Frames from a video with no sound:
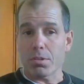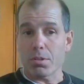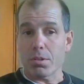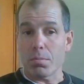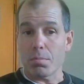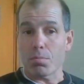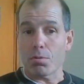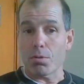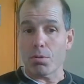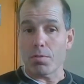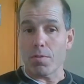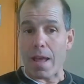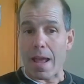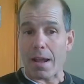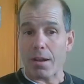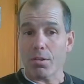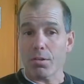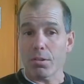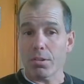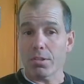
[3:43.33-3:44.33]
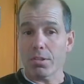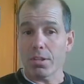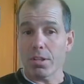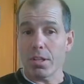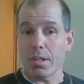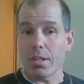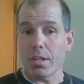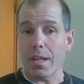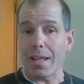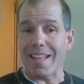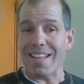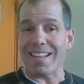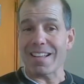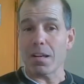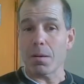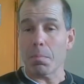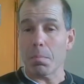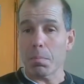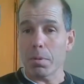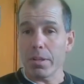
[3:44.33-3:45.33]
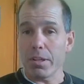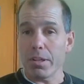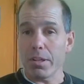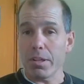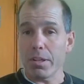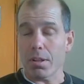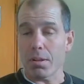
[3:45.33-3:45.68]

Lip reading: to improve accuracy and completion